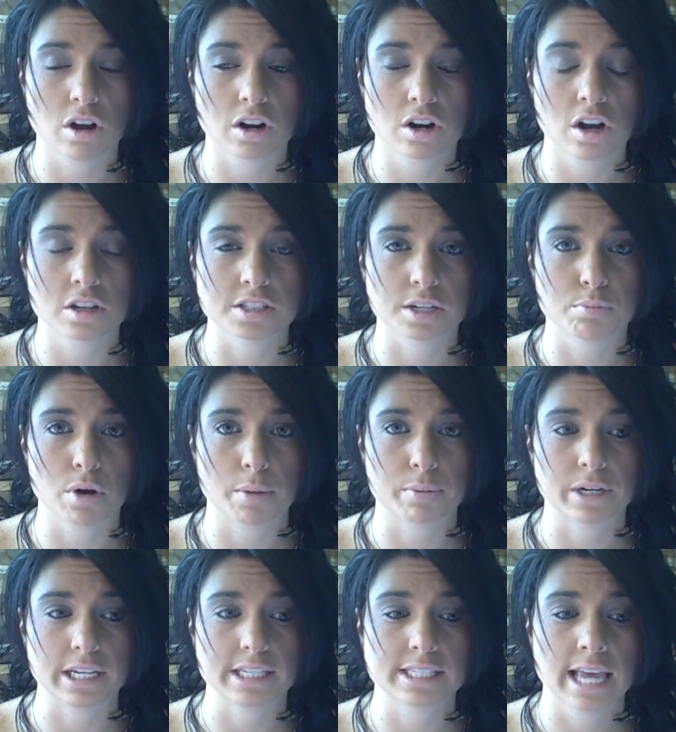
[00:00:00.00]
causing
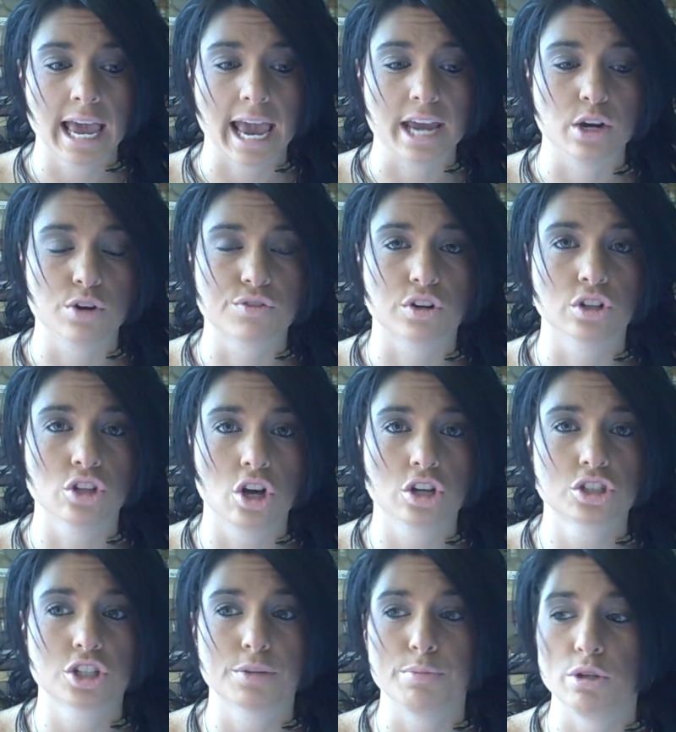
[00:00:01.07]
properties and over long
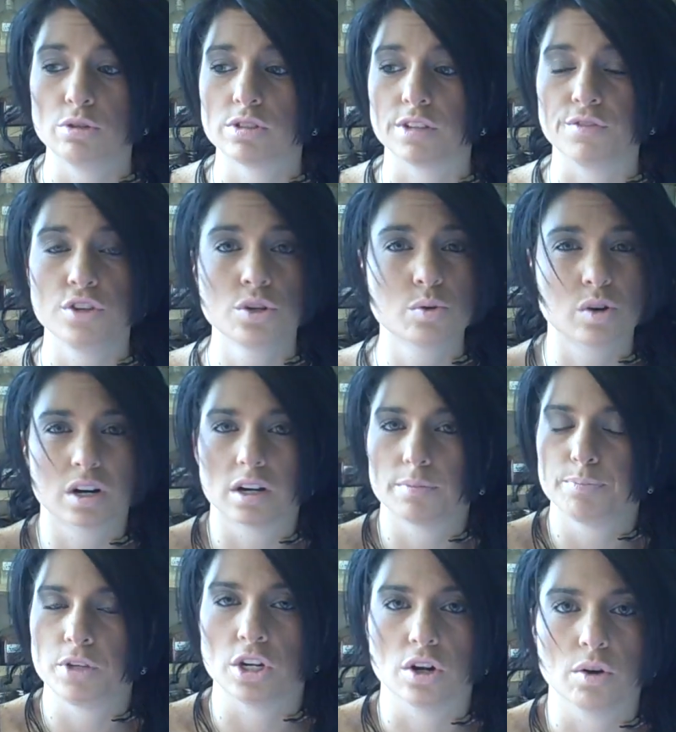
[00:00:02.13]
term use if you are
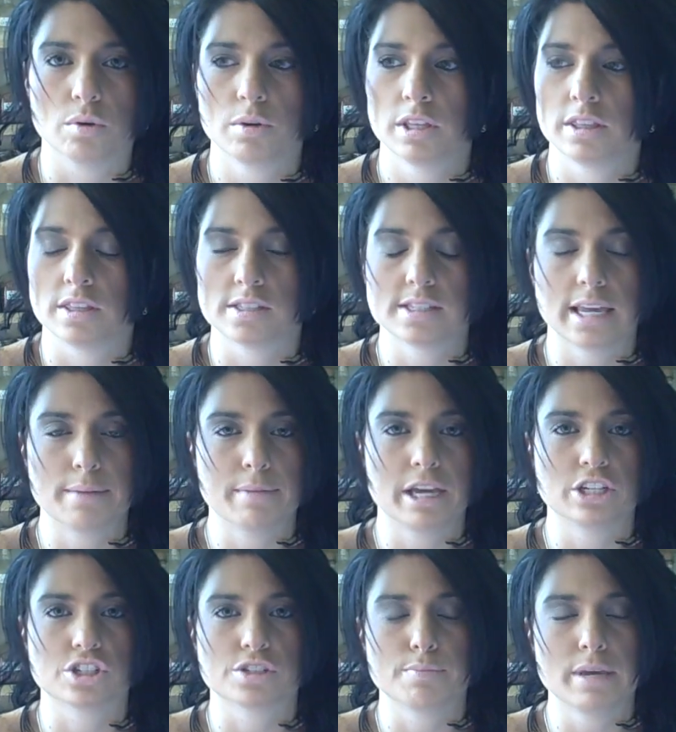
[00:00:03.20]
know the same
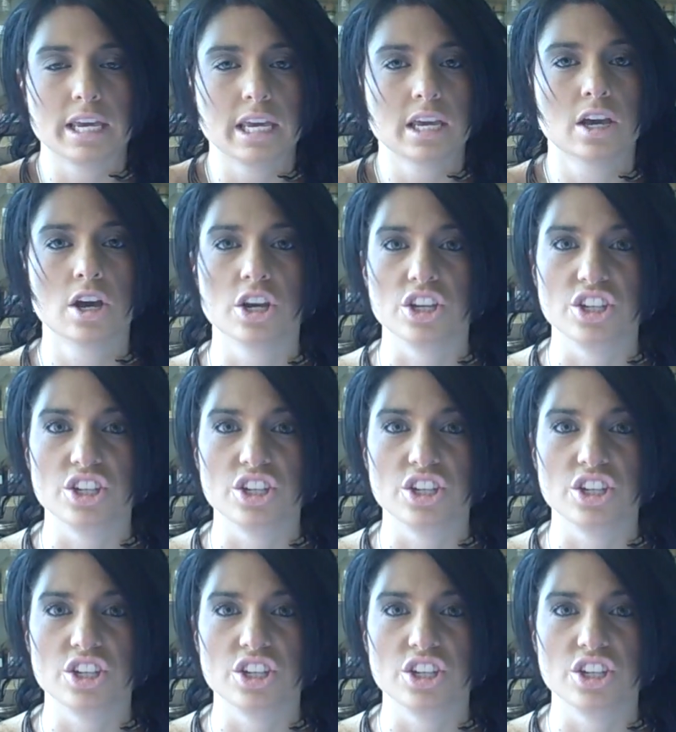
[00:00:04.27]
age as me